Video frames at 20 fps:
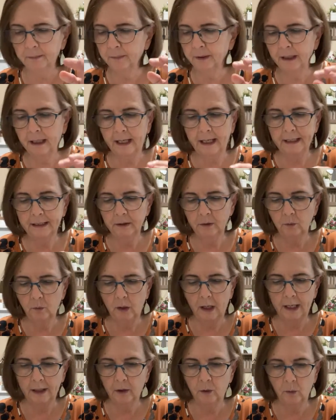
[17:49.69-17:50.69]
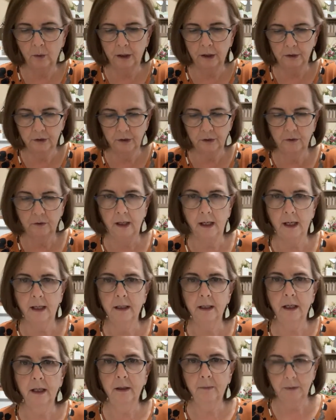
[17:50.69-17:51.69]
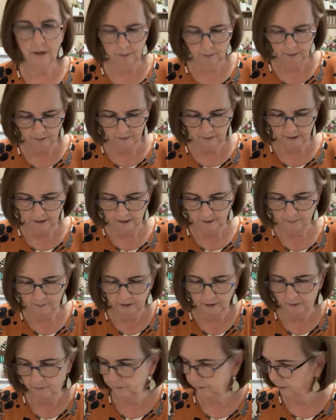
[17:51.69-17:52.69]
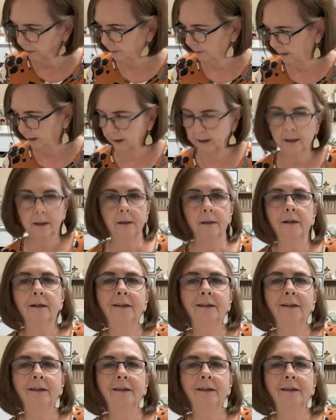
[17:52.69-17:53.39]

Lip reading: but I don't want to do that. Let me put that up there for a minute.